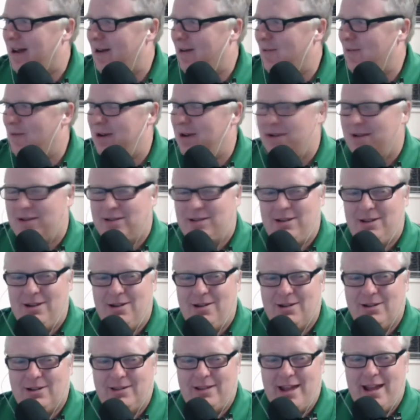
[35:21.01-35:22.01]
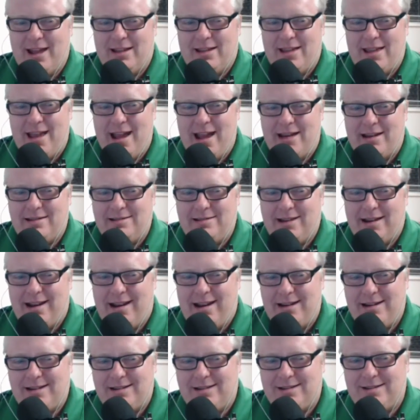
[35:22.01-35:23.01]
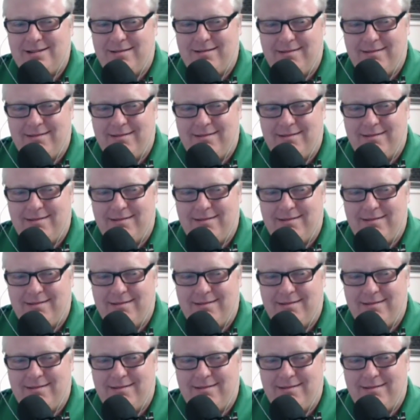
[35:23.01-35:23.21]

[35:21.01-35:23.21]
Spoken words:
What else you got down there, Jason?